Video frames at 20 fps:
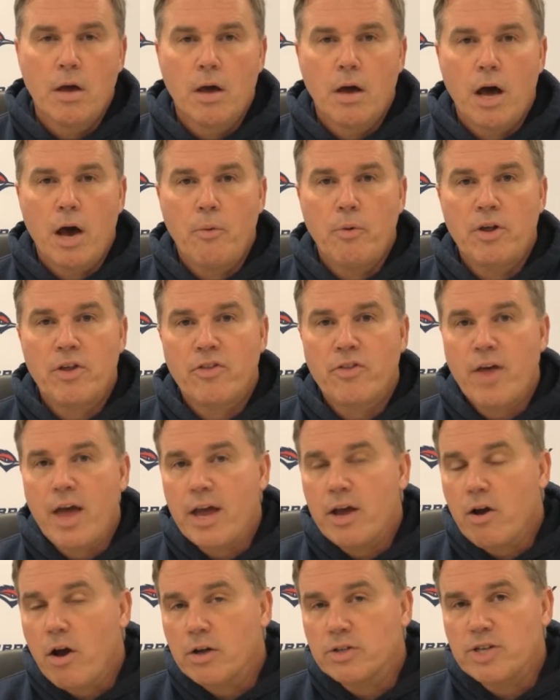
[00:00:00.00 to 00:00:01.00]
I want to
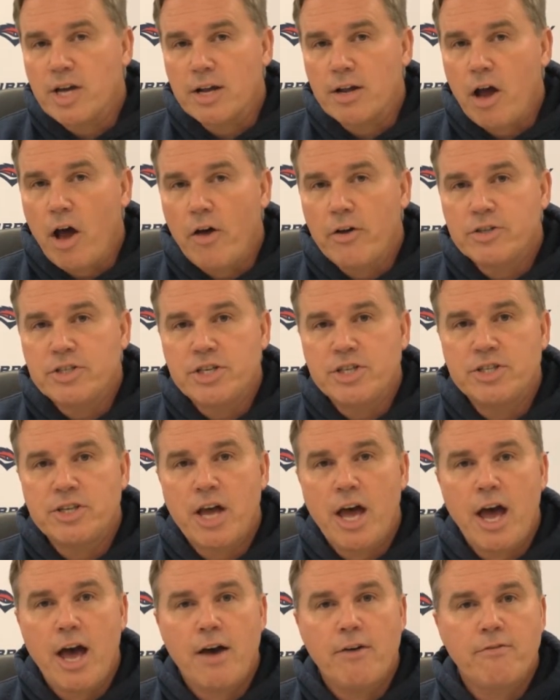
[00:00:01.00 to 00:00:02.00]
thank our technology
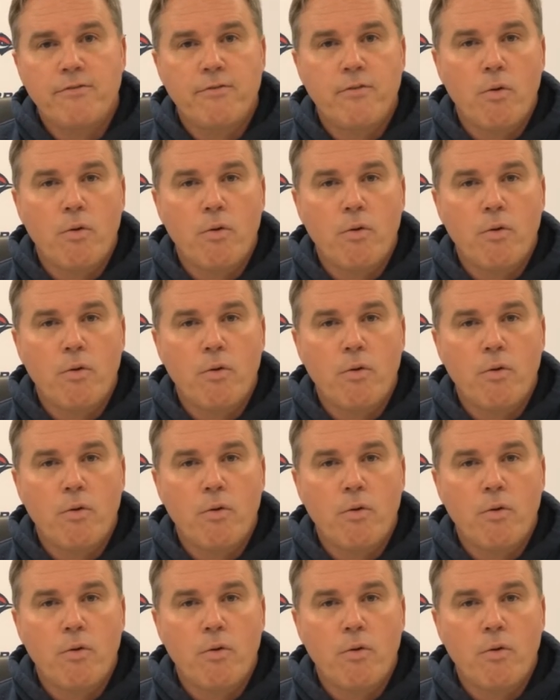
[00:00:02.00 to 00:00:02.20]
staff